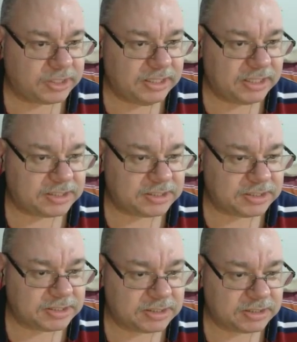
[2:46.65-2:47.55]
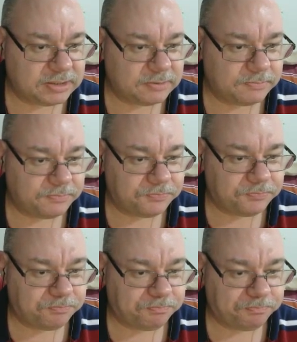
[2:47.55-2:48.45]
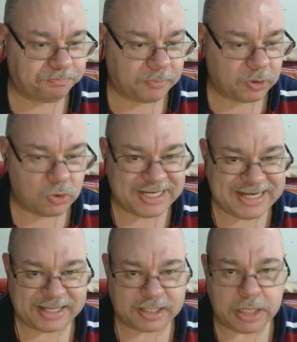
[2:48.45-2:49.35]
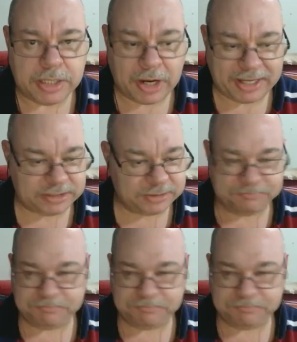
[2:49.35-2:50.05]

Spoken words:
Kineticist, or Kinetic Knight.